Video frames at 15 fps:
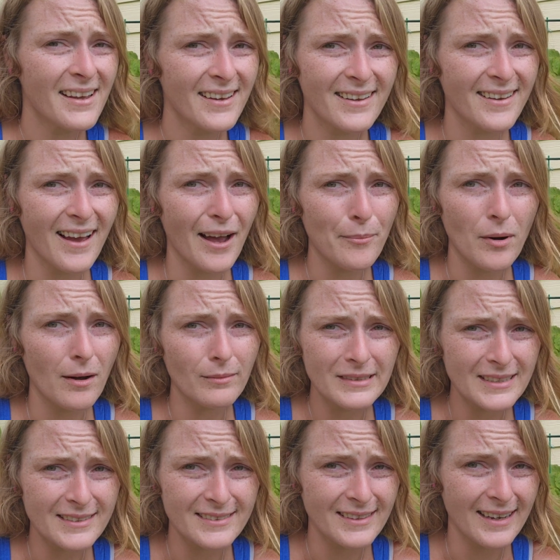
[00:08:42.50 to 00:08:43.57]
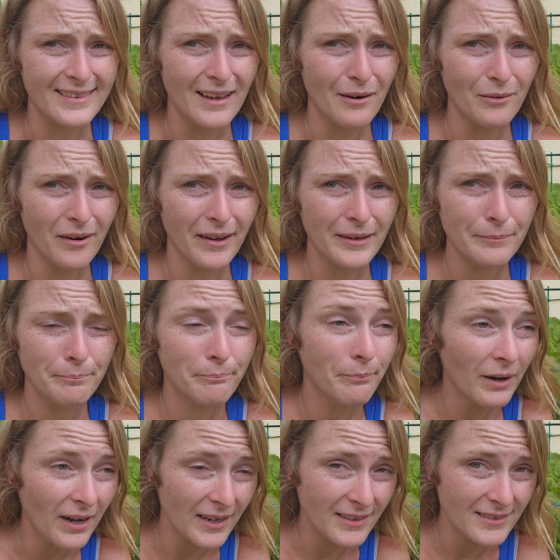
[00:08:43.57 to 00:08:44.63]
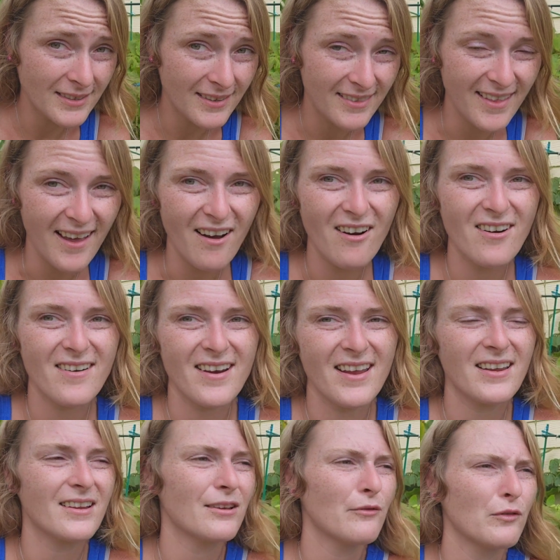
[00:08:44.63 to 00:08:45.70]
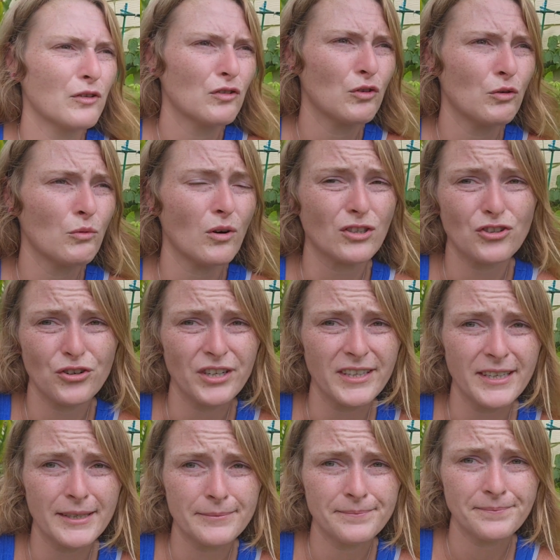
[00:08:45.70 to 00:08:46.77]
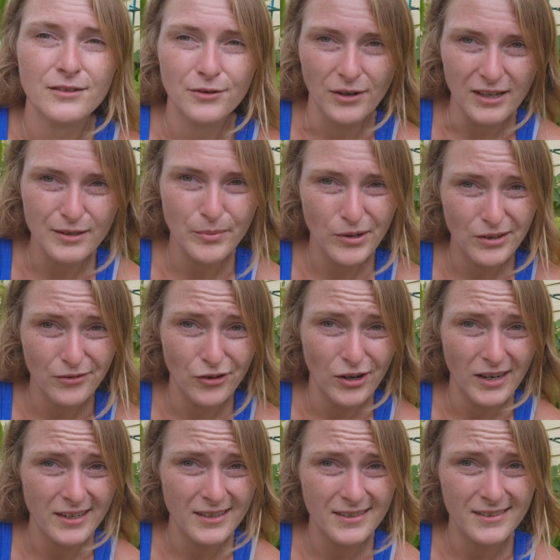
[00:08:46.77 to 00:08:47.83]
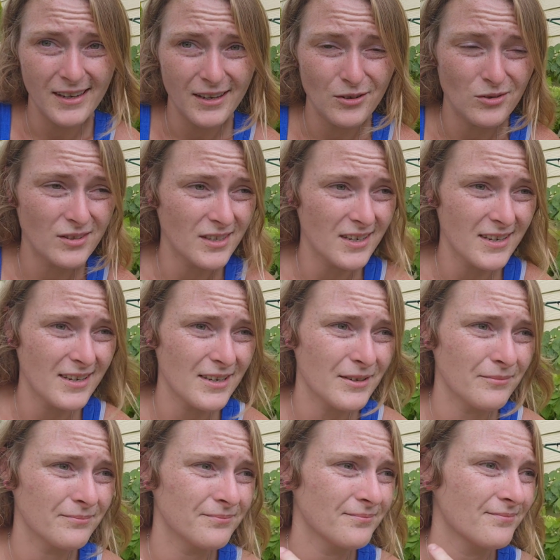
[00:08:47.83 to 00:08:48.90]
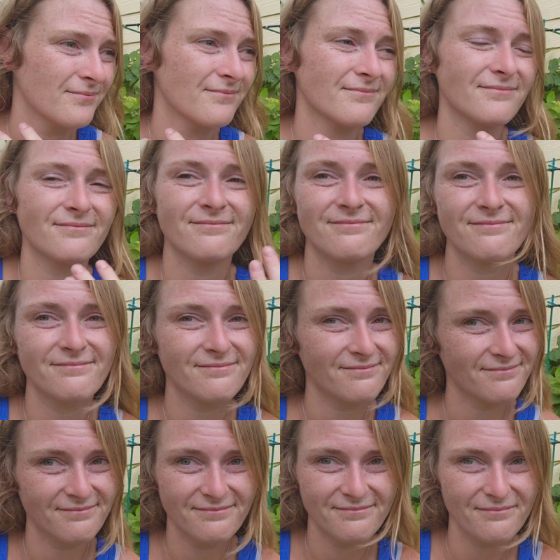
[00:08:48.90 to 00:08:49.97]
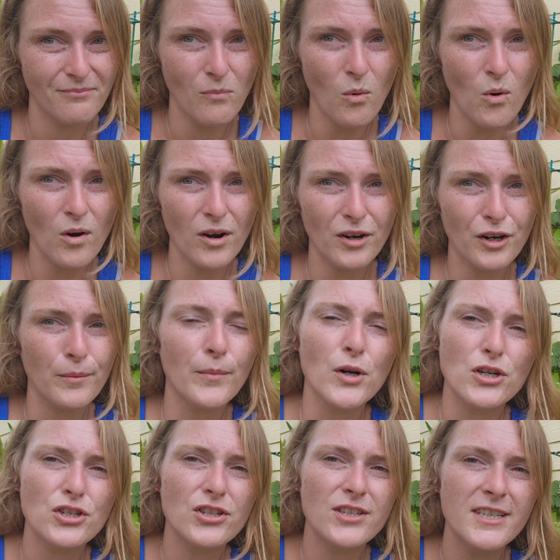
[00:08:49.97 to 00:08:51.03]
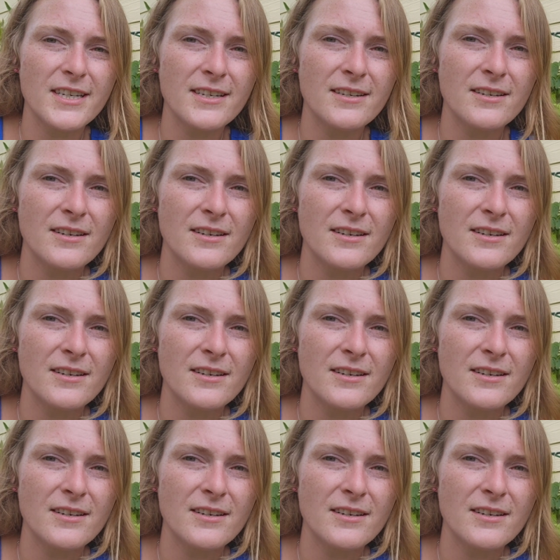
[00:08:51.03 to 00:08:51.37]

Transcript: Yeah, I probably didn't get that right, but they are native to Australia. The raspberry varieties that you see more commercially,